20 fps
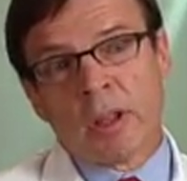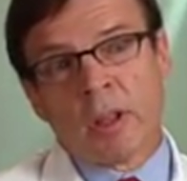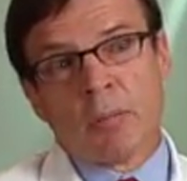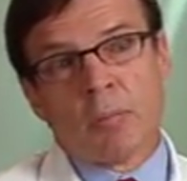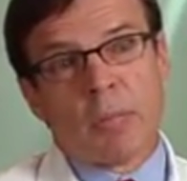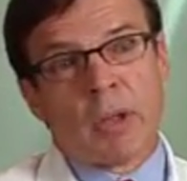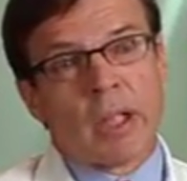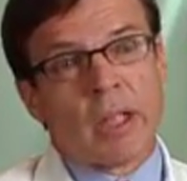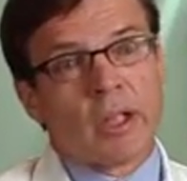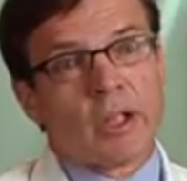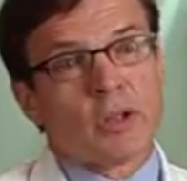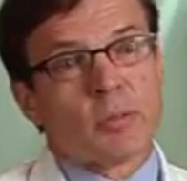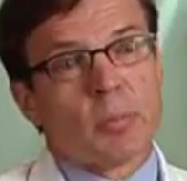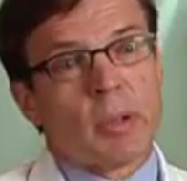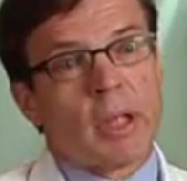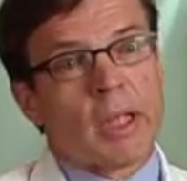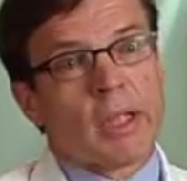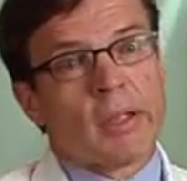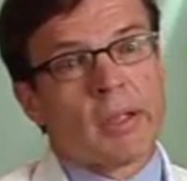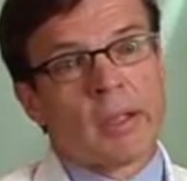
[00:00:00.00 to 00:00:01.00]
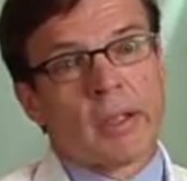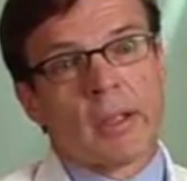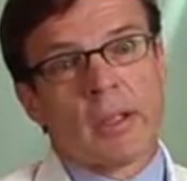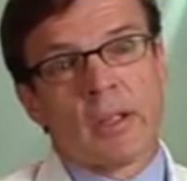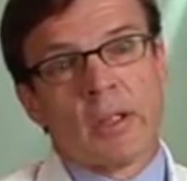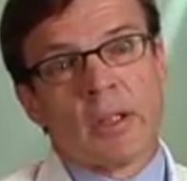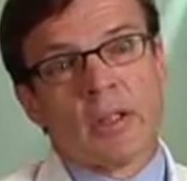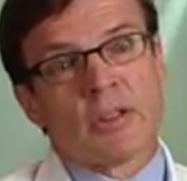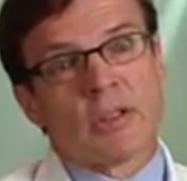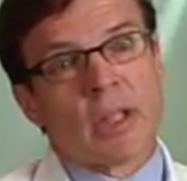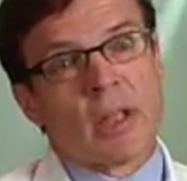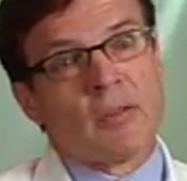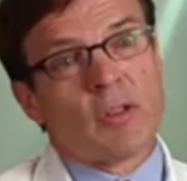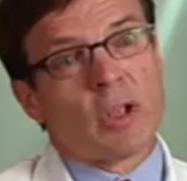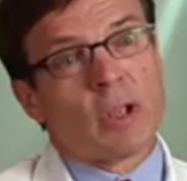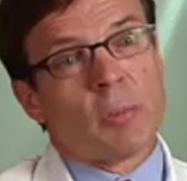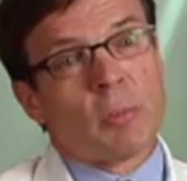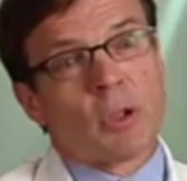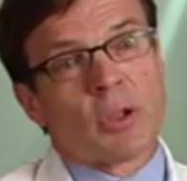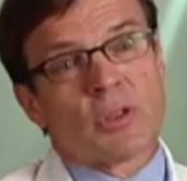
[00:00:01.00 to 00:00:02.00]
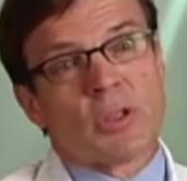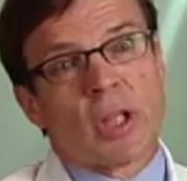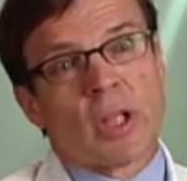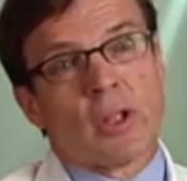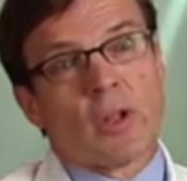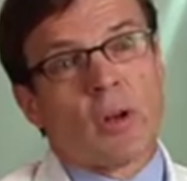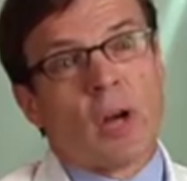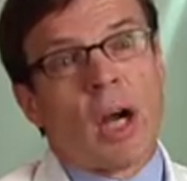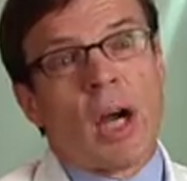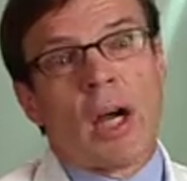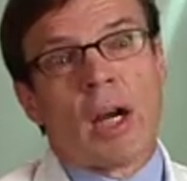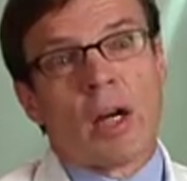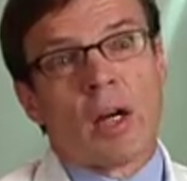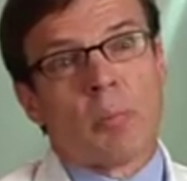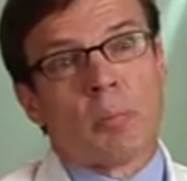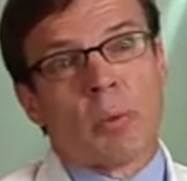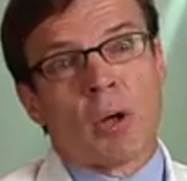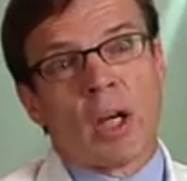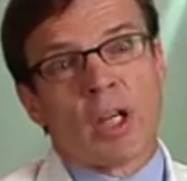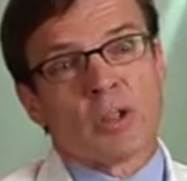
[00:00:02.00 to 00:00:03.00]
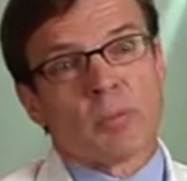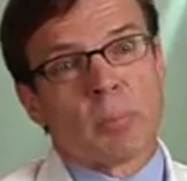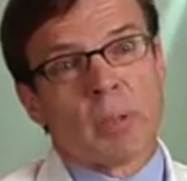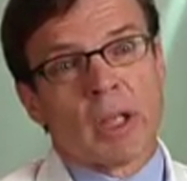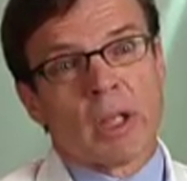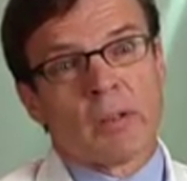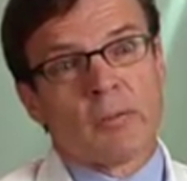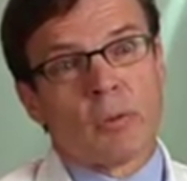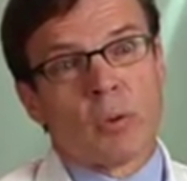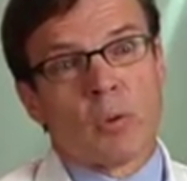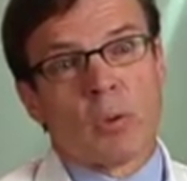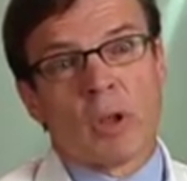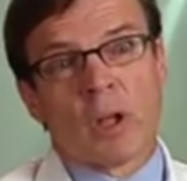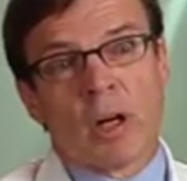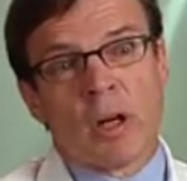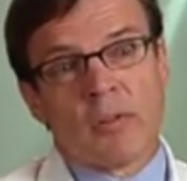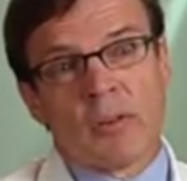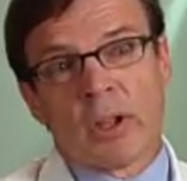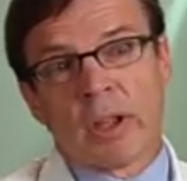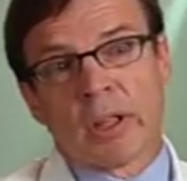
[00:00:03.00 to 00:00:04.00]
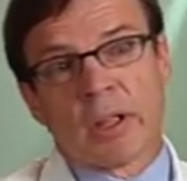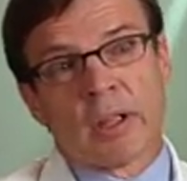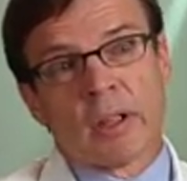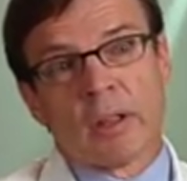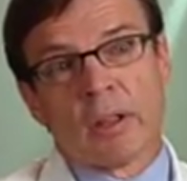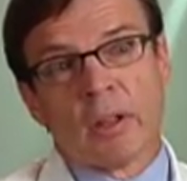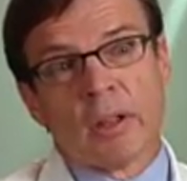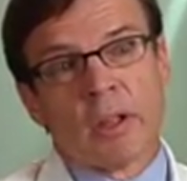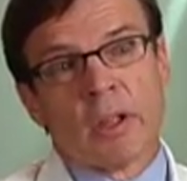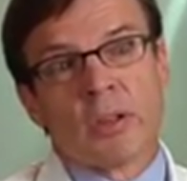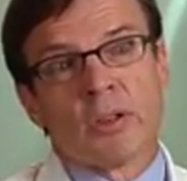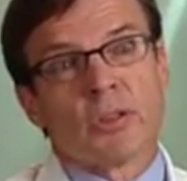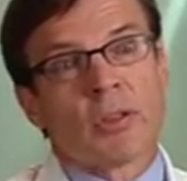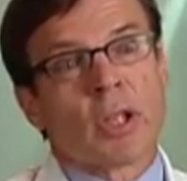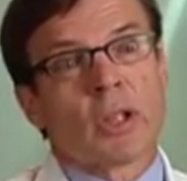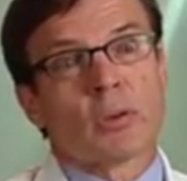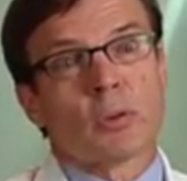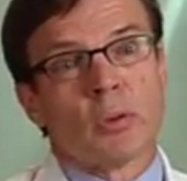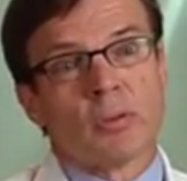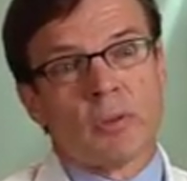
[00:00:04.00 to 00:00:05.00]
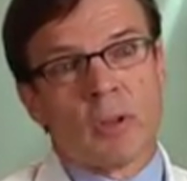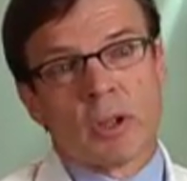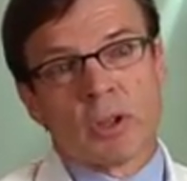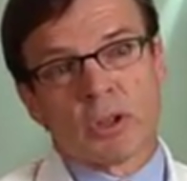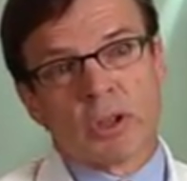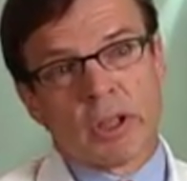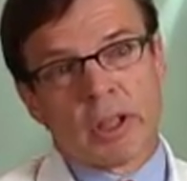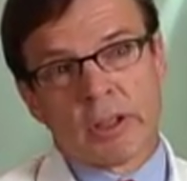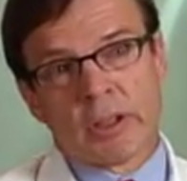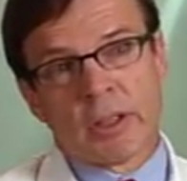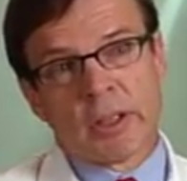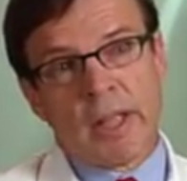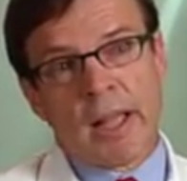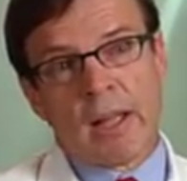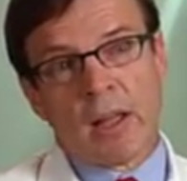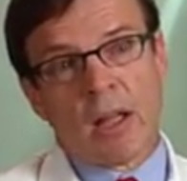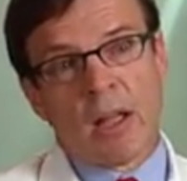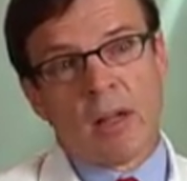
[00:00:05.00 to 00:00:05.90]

might expect a 70% or higher prospect for recovering their sexual functioning to that